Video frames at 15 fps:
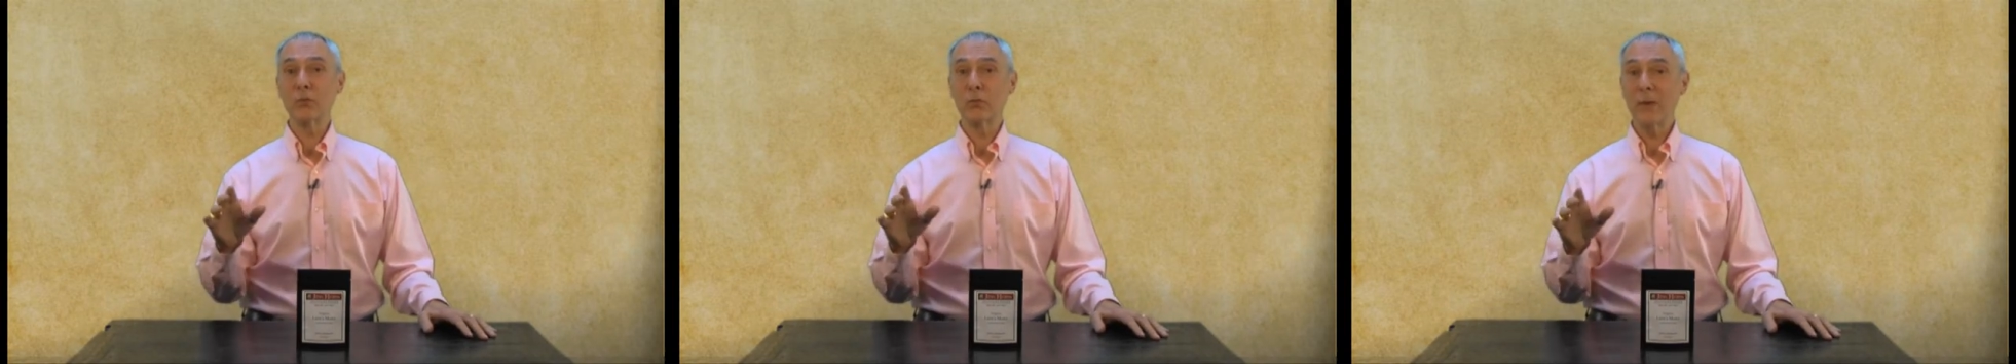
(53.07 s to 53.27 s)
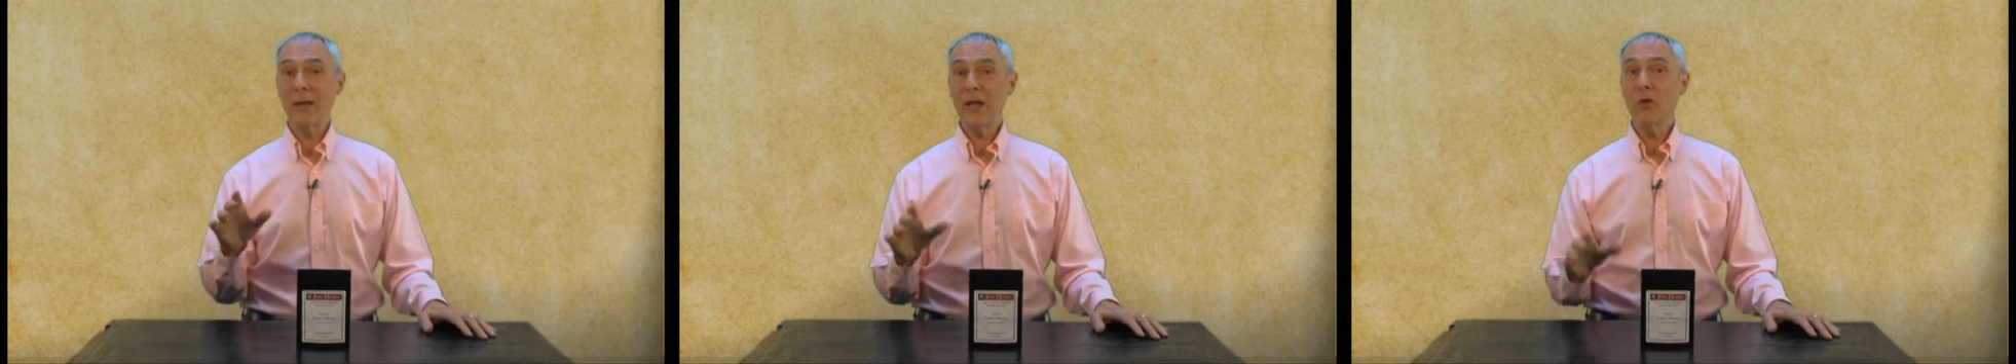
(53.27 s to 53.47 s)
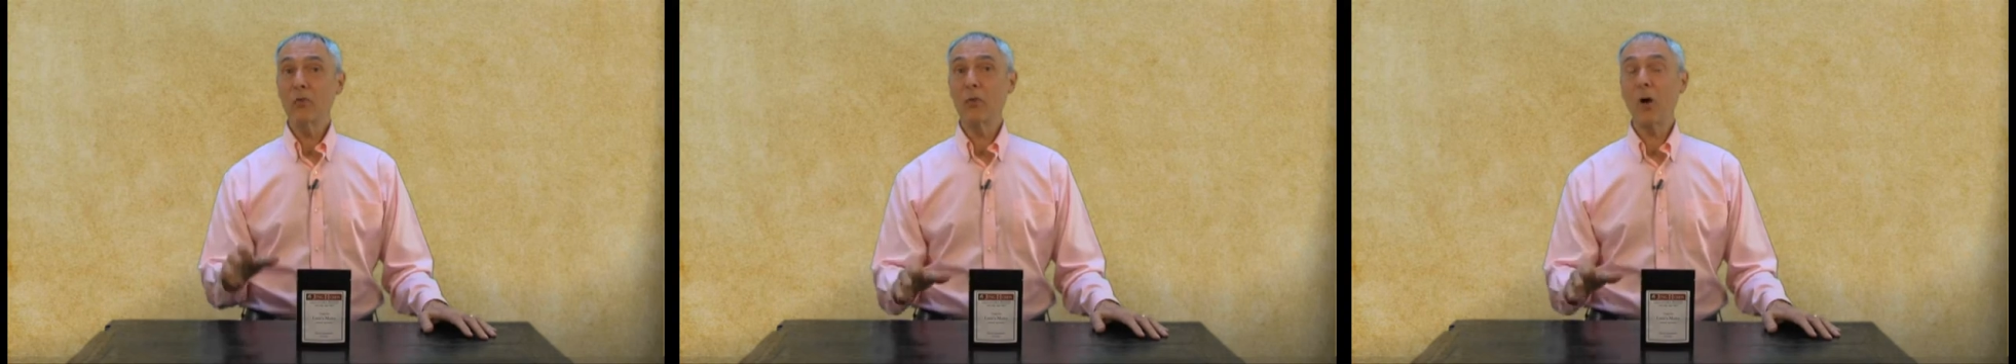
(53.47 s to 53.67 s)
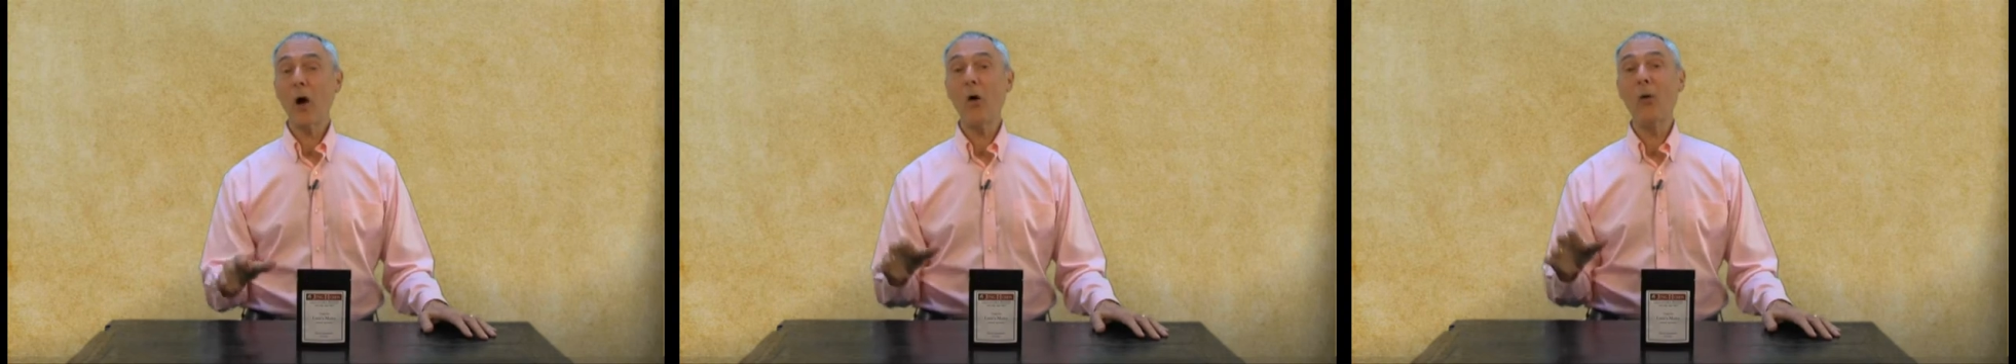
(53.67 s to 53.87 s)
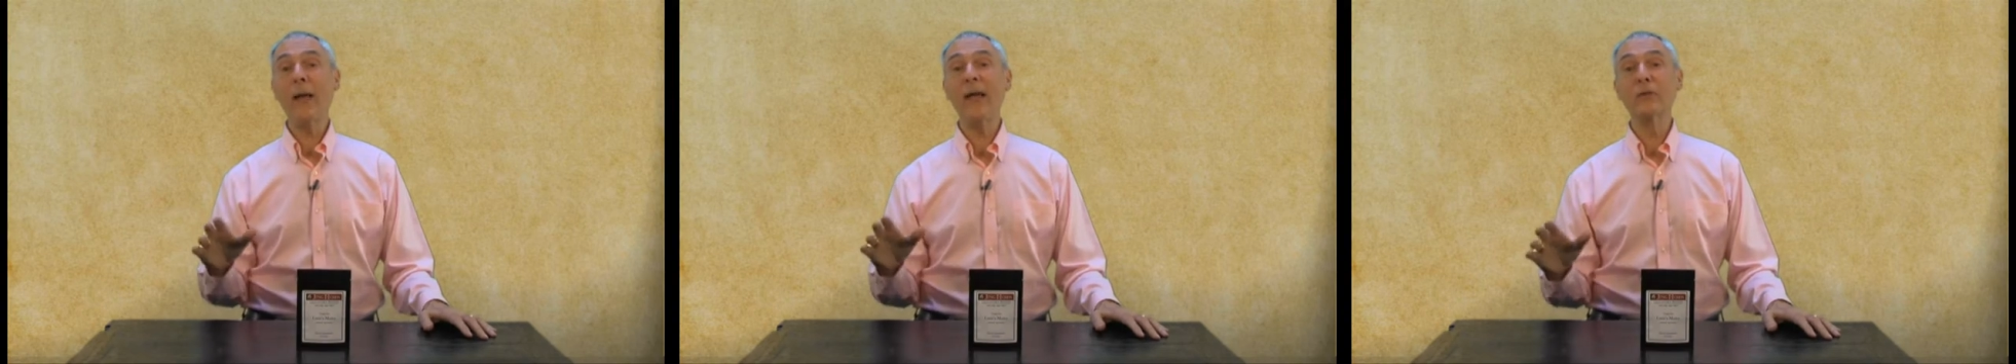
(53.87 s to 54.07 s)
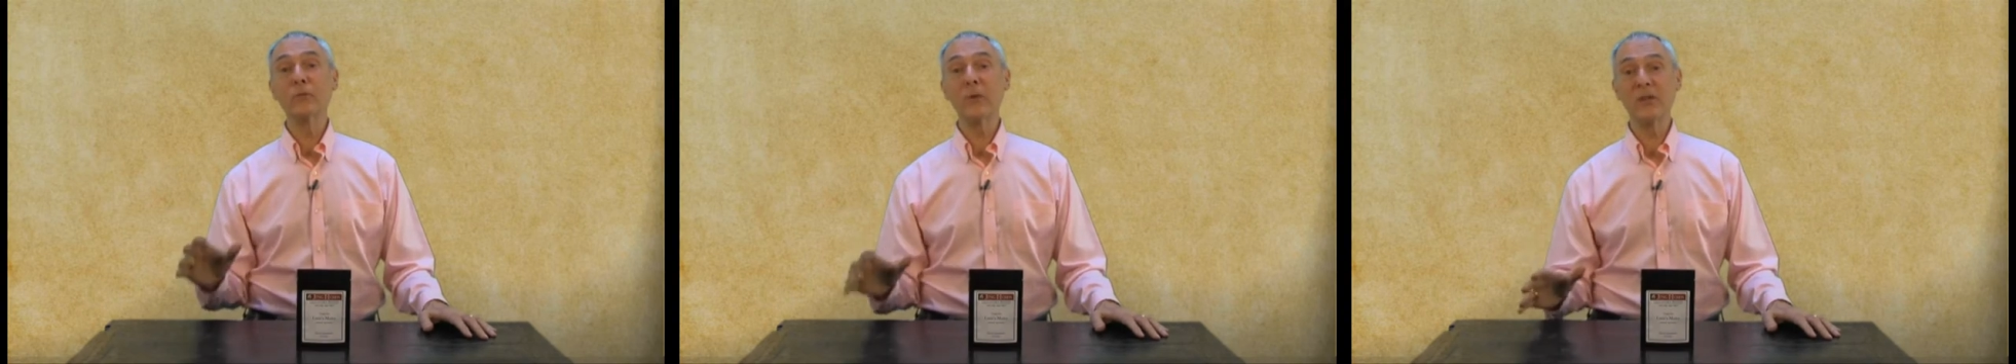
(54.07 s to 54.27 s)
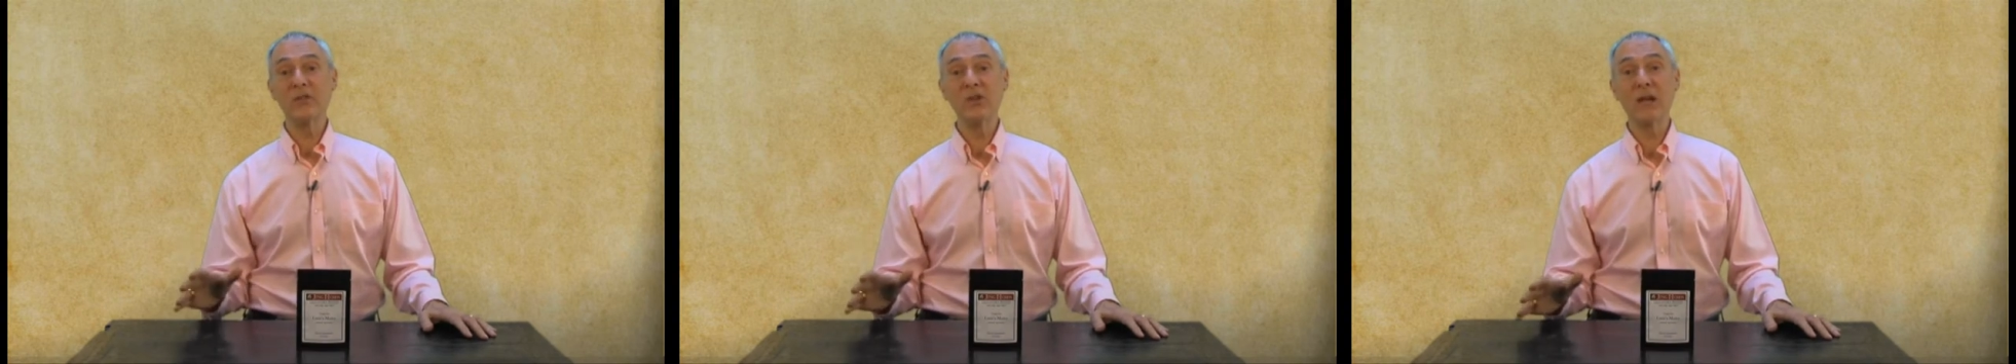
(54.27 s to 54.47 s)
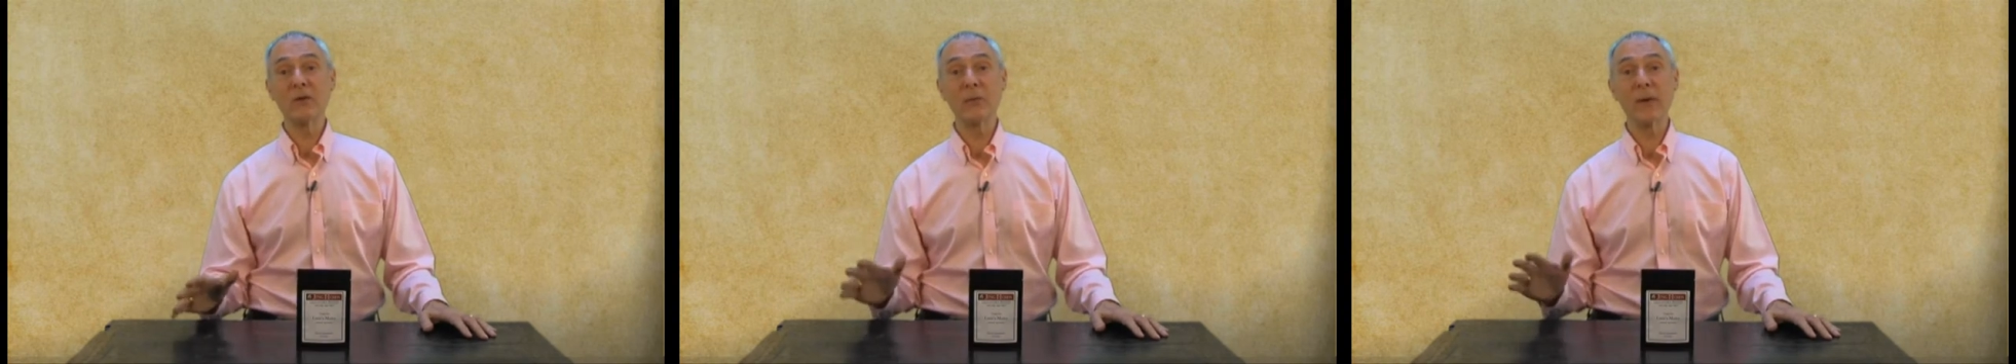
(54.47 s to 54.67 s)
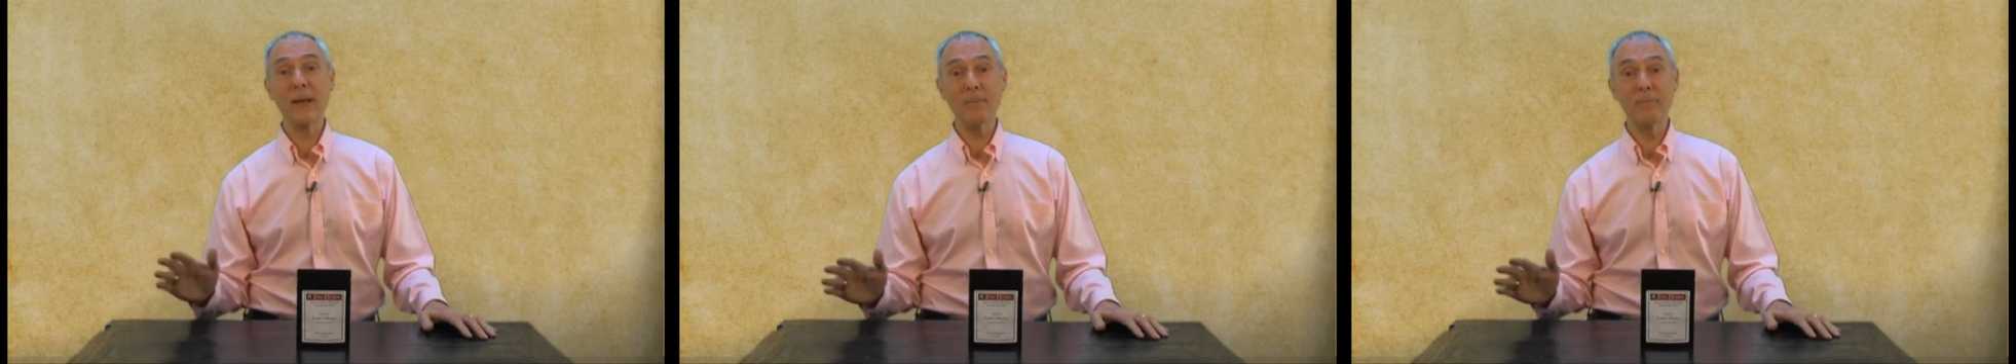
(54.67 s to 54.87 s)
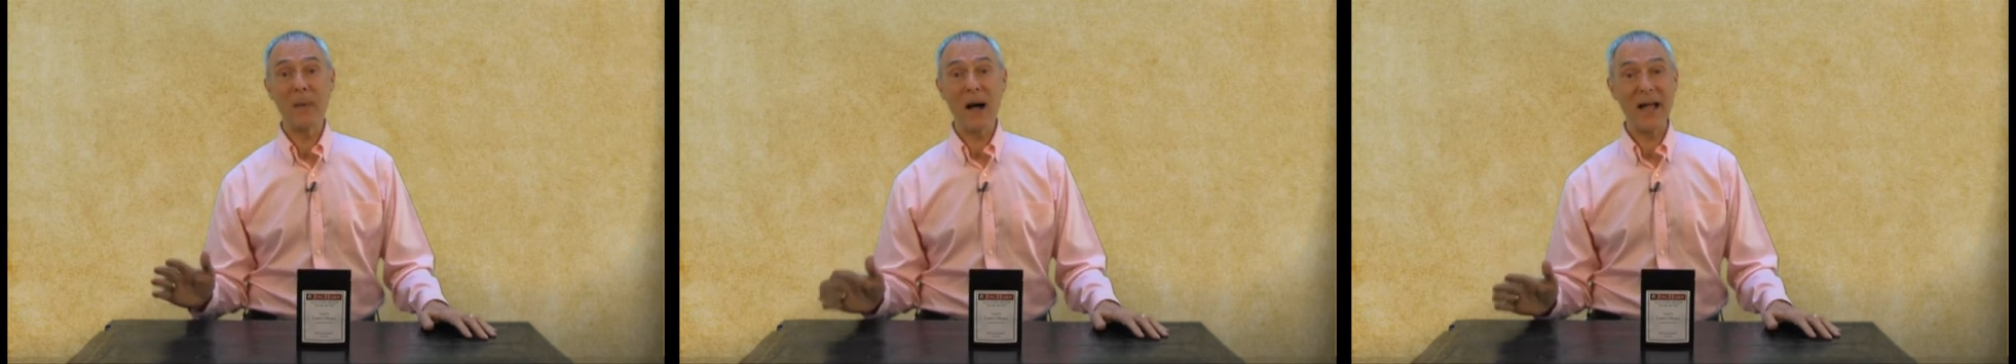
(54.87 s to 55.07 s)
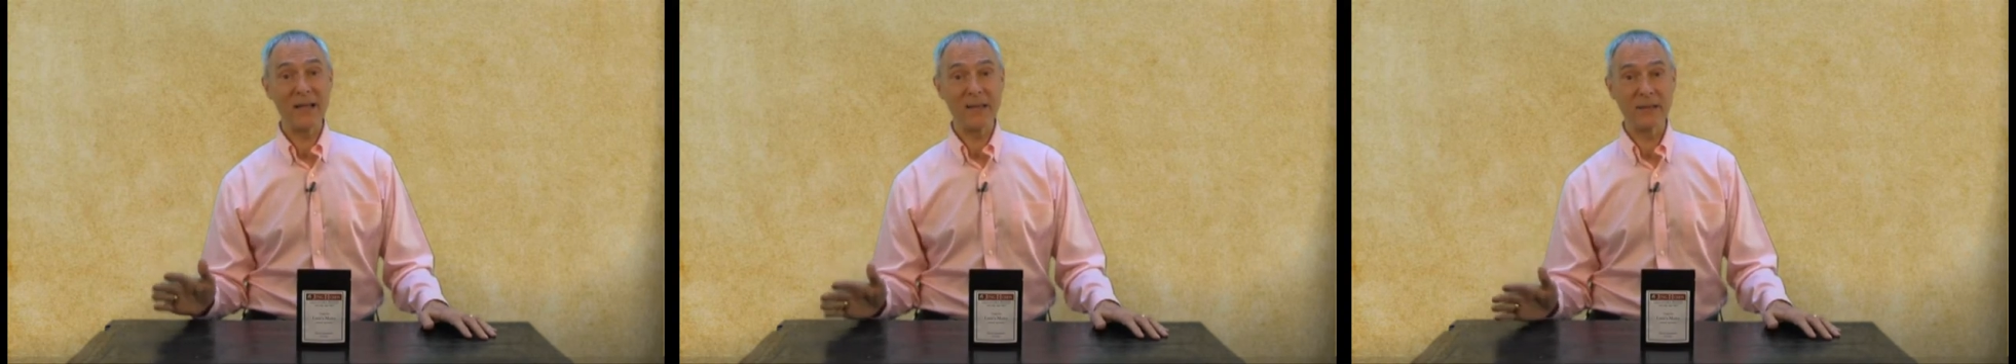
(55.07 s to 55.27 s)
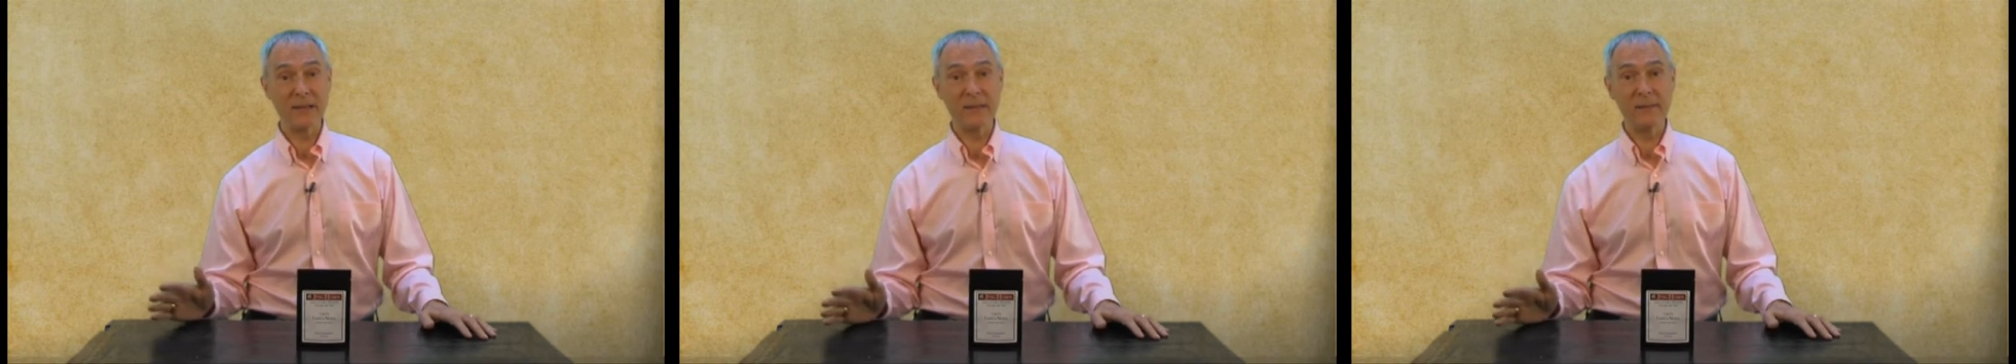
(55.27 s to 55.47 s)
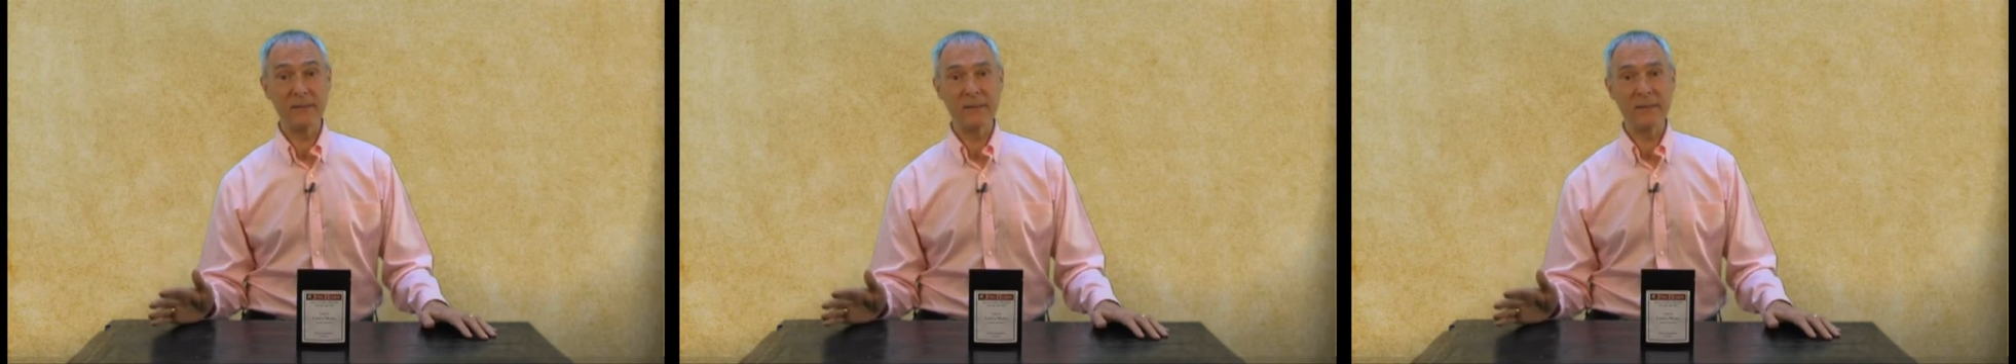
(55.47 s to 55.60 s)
regrow and regenerate myelin.